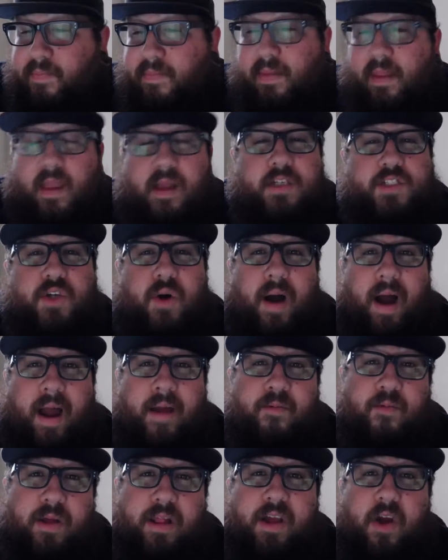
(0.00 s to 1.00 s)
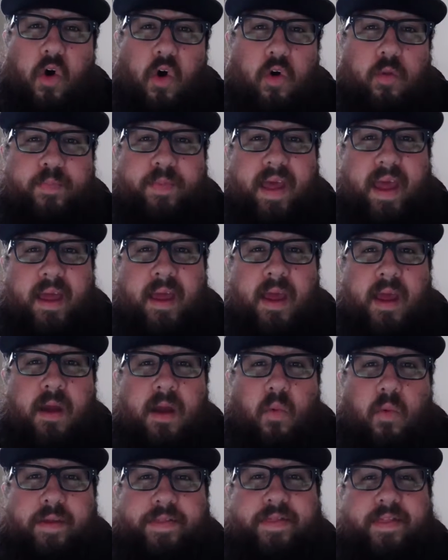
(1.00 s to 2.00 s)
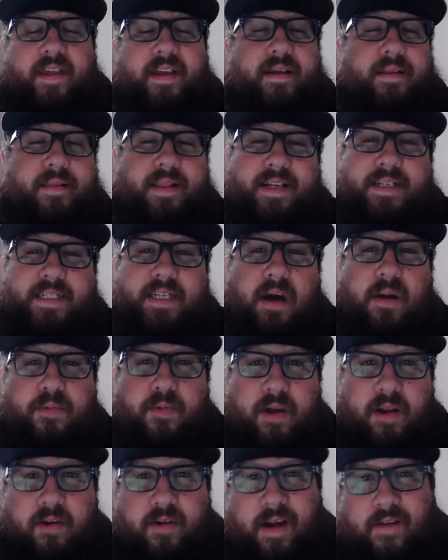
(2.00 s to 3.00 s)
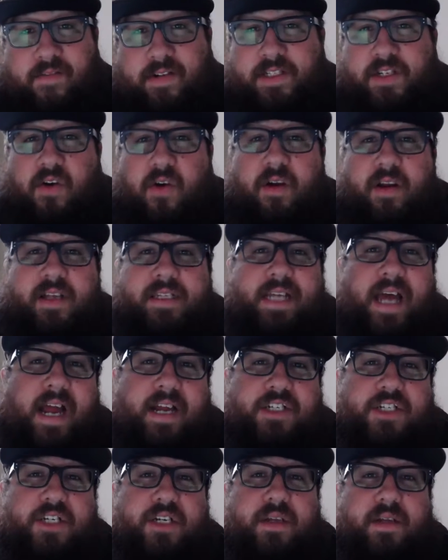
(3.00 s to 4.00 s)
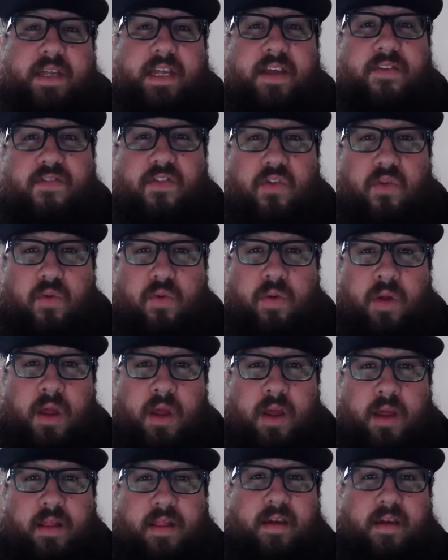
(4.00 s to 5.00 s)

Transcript: So I really hope that with this upgraded graphics card, it actually gives you the